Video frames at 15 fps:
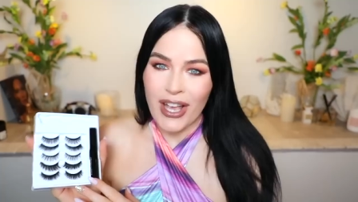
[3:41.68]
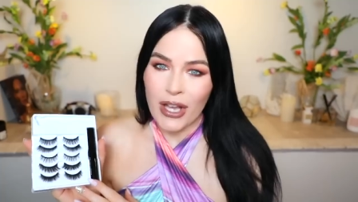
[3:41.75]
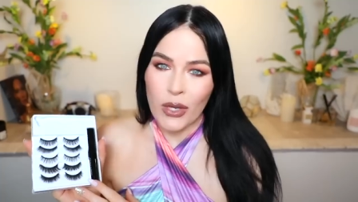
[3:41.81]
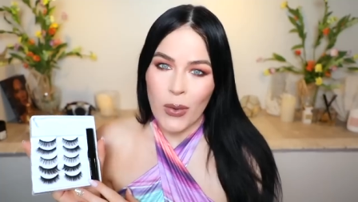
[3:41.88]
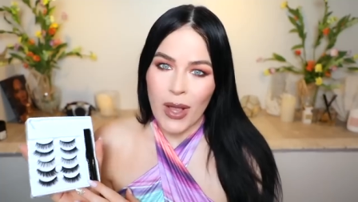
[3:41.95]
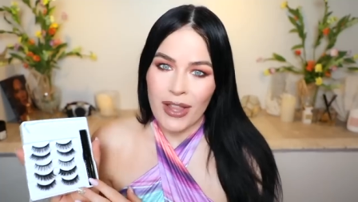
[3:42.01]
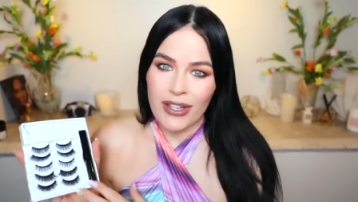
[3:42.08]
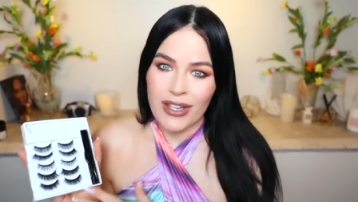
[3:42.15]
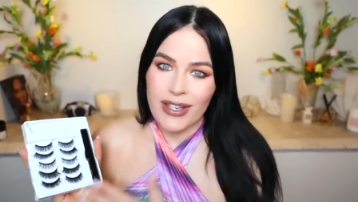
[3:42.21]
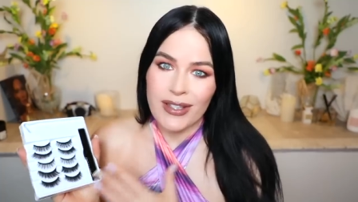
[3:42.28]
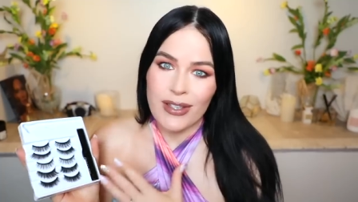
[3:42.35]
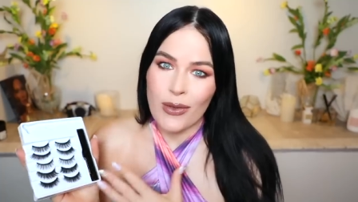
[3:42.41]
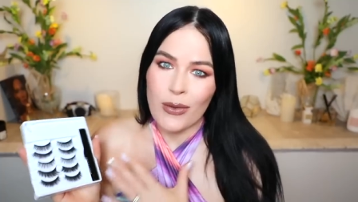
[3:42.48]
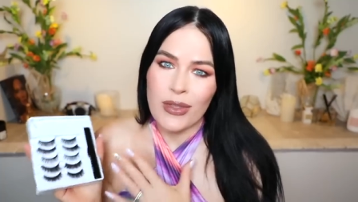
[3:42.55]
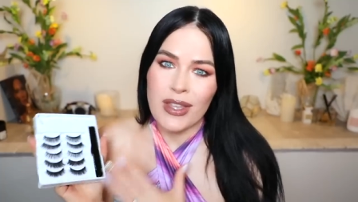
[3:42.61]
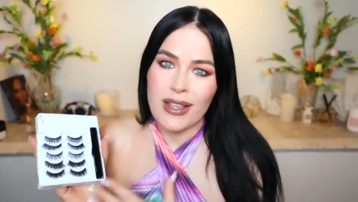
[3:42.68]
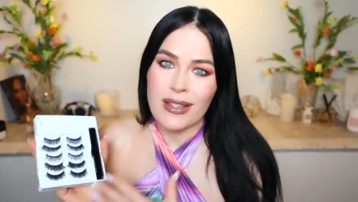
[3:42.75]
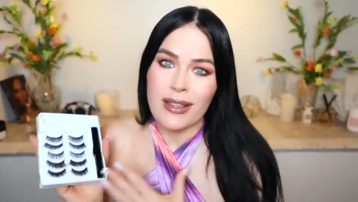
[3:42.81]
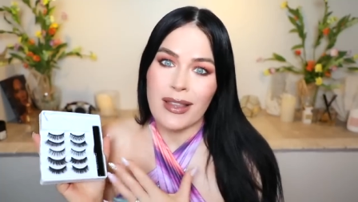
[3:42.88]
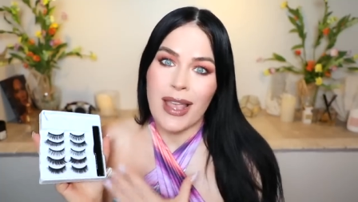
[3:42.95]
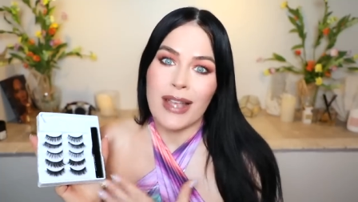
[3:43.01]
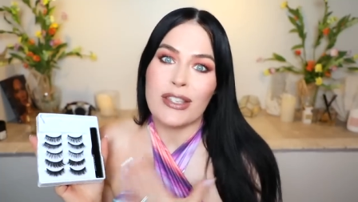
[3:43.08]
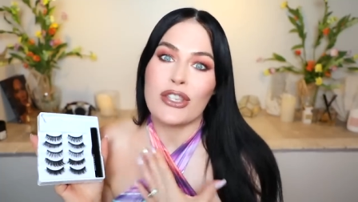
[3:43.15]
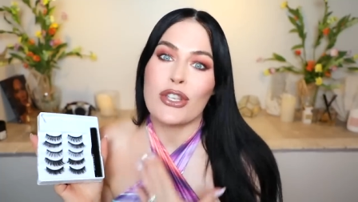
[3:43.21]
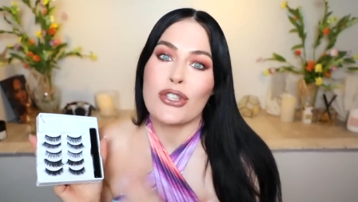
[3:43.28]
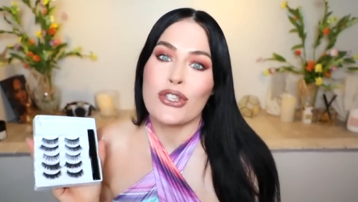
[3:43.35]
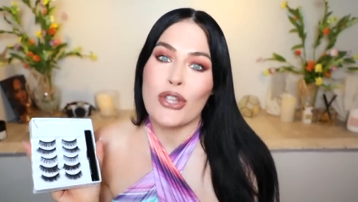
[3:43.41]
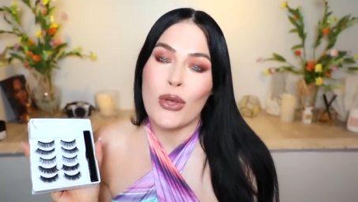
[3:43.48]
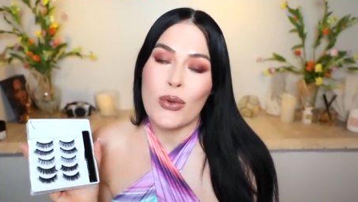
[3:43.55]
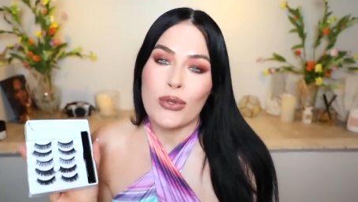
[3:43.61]
quality. So these last
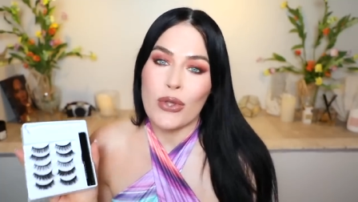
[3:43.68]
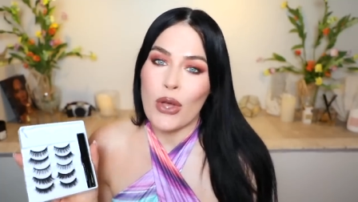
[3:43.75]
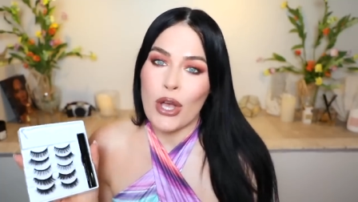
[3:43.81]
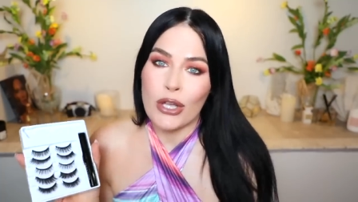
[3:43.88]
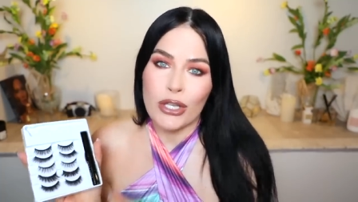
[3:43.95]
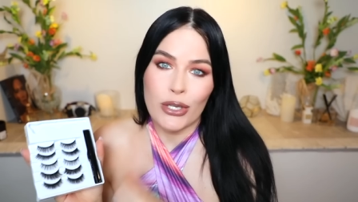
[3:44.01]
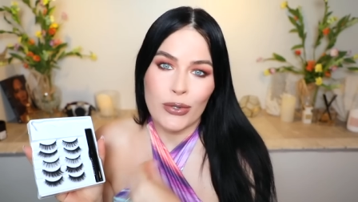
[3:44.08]
so long.